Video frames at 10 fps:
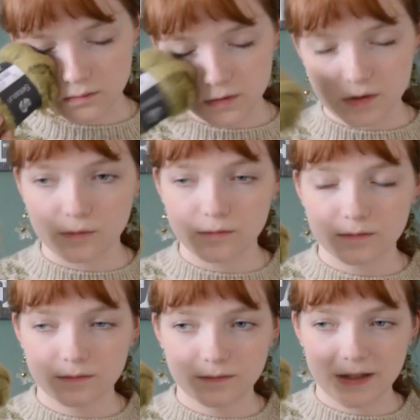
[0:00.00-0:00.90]
So
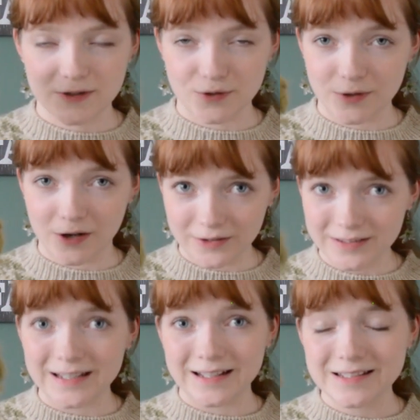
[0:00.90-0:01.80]
it's so
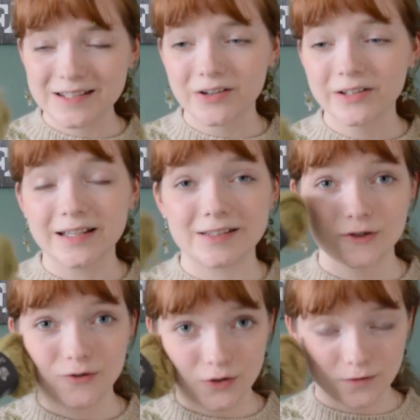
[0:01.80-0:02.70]
yarn. It is yarn. It's
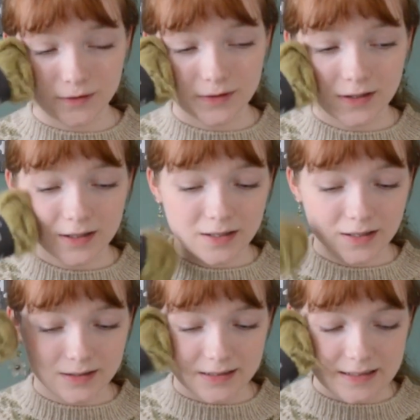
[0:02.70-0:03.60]
so soft.
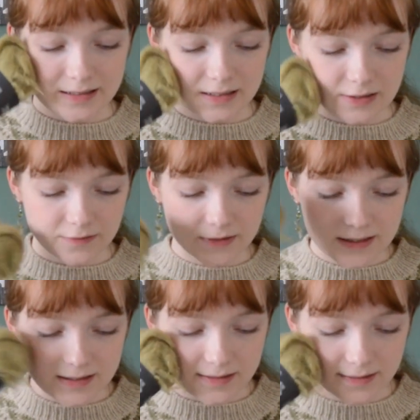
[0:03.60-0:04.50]
This is the
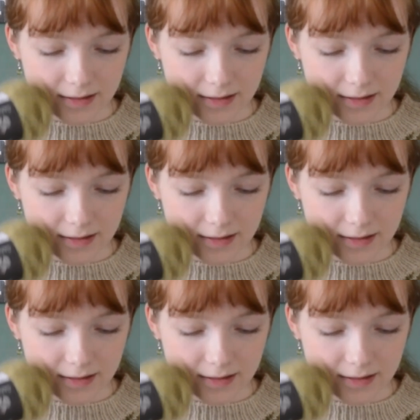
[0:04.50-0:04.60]
softest,